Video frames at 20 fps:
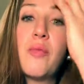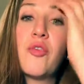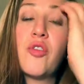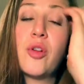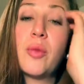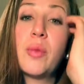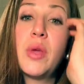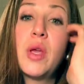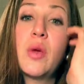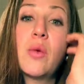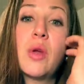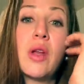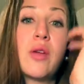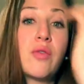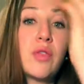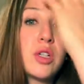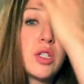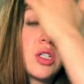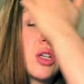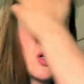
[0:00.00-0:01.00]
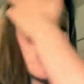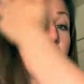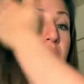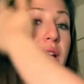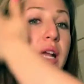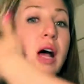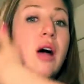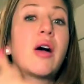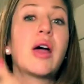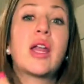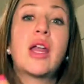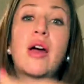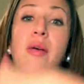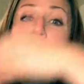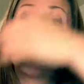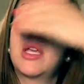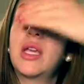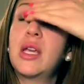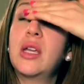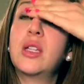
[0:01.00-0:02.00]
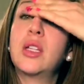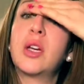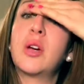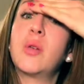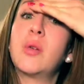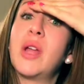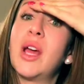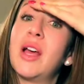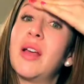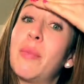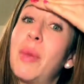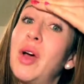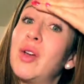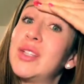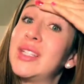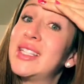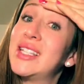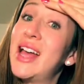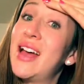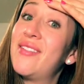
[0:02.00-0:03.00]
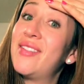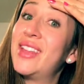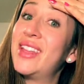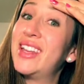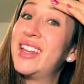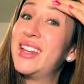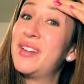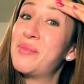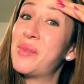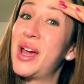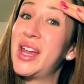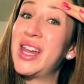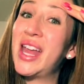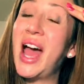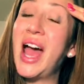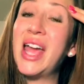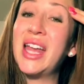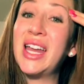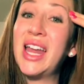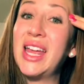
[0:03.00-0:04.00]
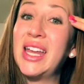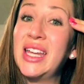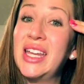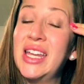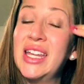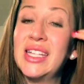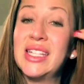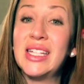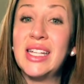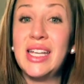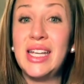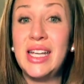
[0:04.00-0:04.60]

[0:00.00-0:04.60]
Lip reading: For me, when I first started out, I'd have my ketone at about 7, and by 9 I'd need to